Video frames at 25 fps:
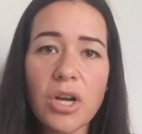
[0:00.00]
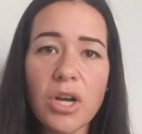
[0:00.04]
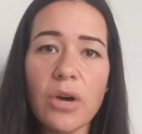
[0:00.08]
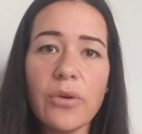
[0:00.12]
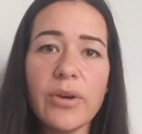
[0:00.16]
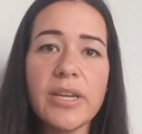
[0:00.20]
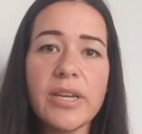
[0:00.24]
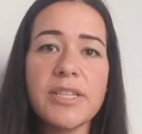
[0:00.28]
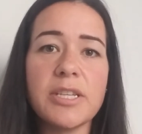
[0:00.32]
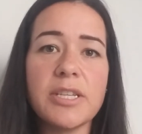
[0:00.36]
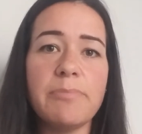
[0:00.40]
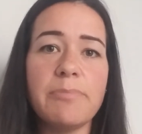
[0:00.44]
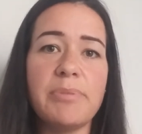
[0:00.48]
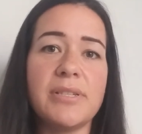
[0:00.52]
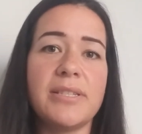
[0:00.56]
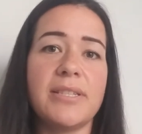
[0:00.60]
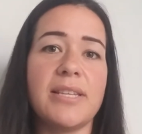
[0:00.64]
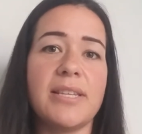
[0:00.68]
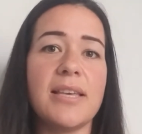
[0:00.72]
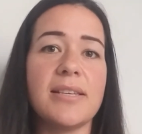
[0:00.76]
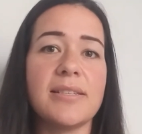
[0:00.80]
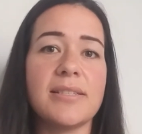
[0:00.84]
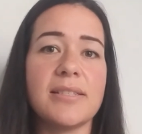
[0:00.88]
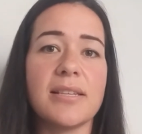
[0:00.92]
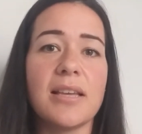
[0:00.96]
going to
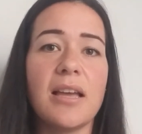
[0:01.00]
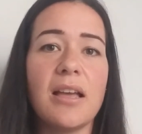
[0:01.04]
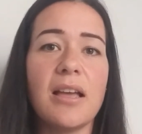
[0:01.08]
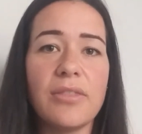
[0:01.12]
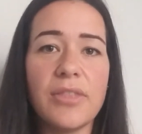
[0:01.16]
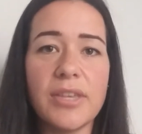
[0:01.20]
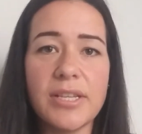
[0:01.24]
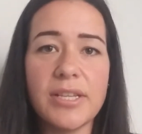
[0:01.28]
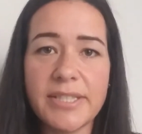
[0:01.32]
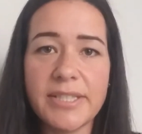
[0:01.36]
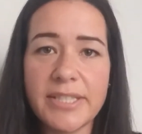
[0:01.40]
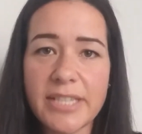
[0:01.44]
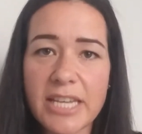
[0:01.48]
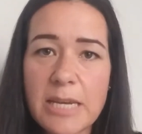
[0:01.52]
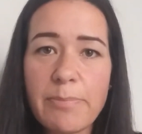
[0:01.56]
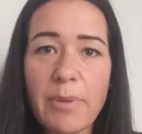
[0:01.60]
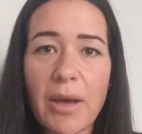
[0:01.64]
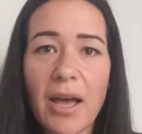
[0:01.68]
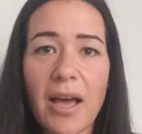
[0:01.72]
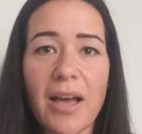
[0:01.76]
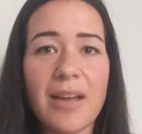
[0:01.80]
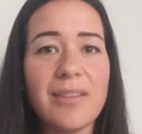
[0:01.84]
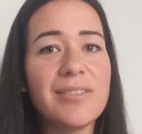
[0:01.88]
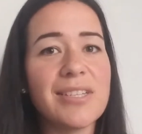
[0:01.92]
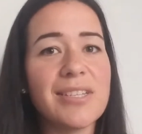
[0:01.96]
possess the deeper
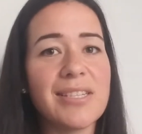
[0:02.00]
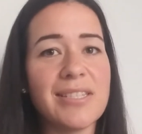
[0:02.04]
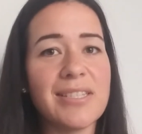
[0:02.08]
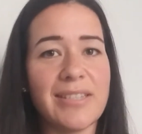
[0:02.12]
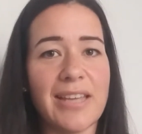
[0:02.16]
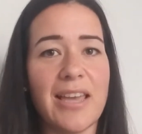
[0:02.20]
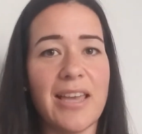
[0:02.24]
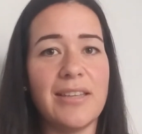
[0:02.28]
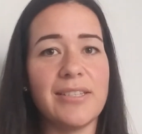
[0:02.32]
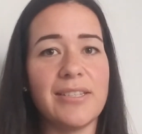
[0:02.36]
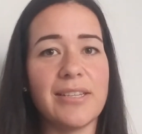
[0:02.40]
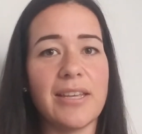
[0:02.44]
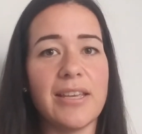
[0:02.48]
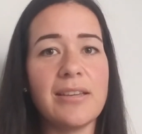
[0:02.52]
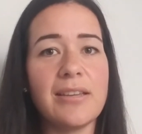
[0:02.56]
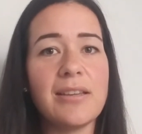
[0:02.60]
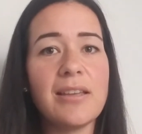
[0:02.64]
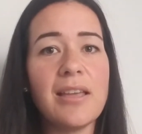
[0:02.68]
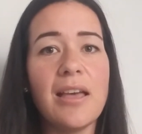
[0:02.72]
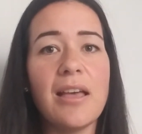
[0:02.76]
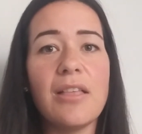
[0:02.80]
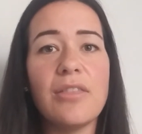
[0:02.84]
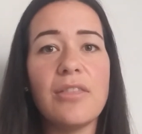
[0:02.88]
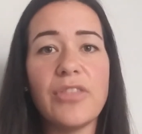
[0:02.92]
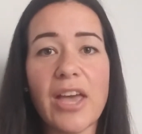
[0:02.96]
understanding